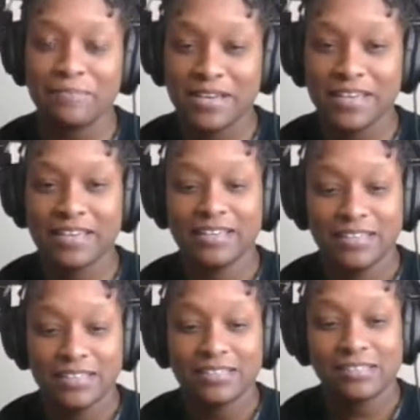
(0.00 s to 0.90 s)
but
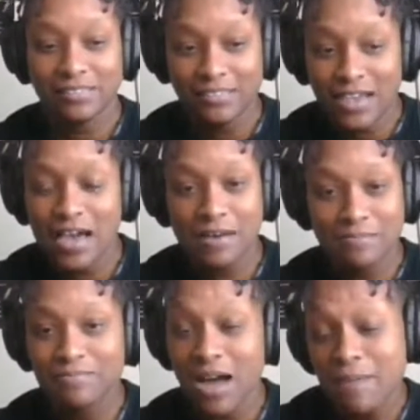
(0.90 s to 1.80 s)

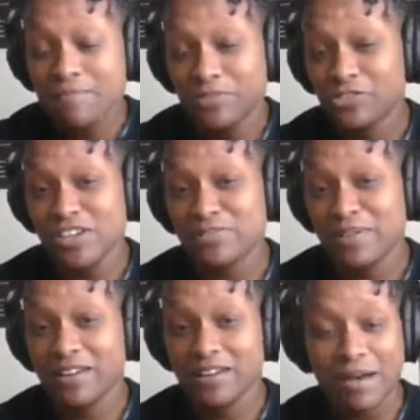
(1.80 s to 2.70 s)
I'm transparent.